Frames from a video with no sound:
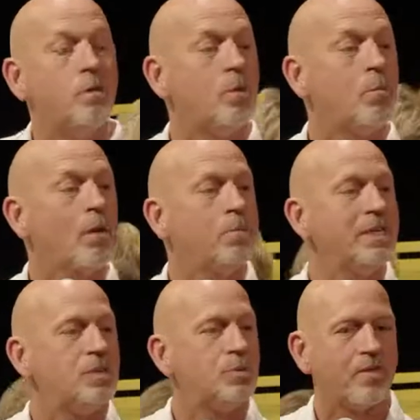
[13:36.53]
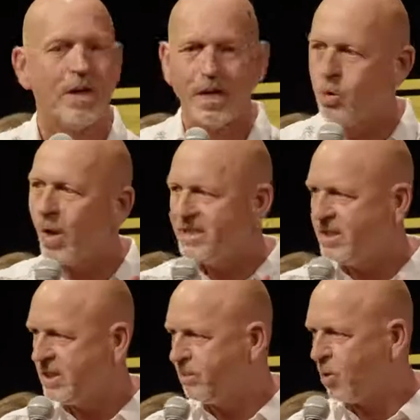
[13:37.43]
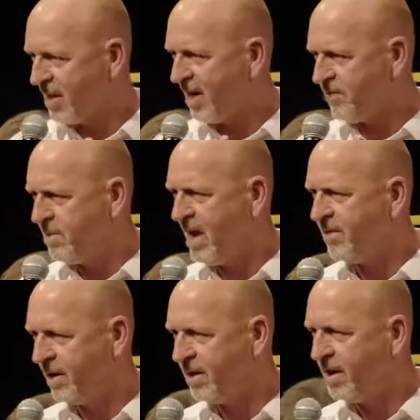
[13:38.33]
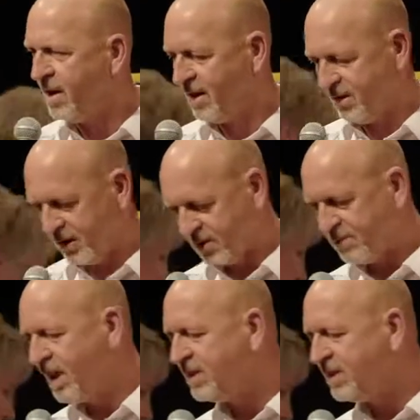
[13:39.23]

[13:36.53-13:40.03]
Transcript: who I'm well pleased with. Twice he spoke that from heaven. This is my